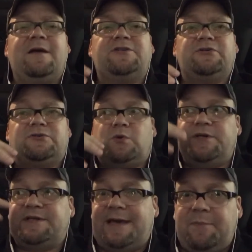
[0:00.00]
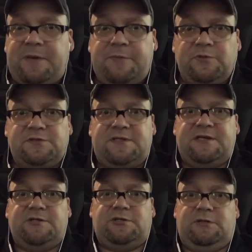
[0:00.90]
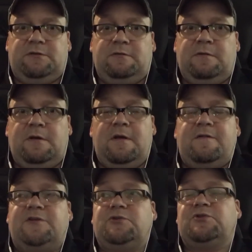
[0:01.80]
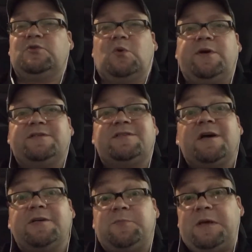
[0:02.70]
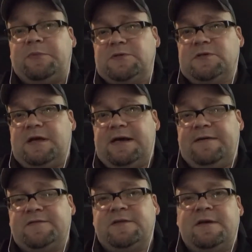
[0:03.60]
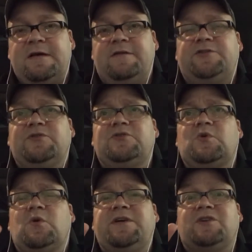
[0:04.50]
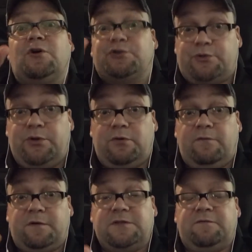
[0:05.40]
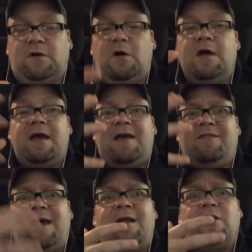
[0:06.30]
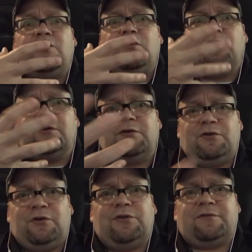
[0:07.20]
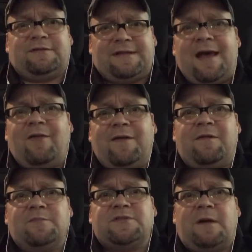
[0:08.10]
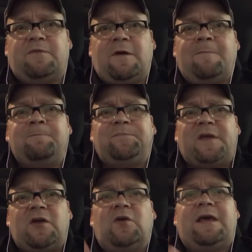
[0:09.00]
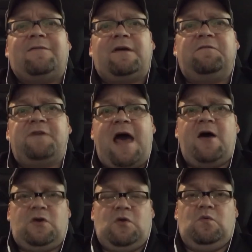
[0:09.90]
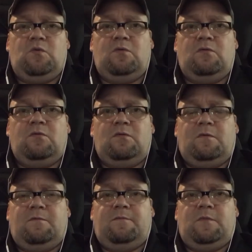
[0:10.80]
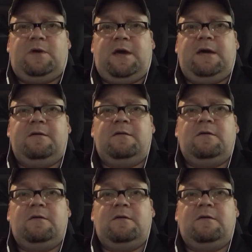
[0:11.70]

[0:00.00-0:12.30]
that your stories get people's attention, that your stories touch people's lives, that your stories are true, first of all, and that you're telling them something, that you're giving value. Okay?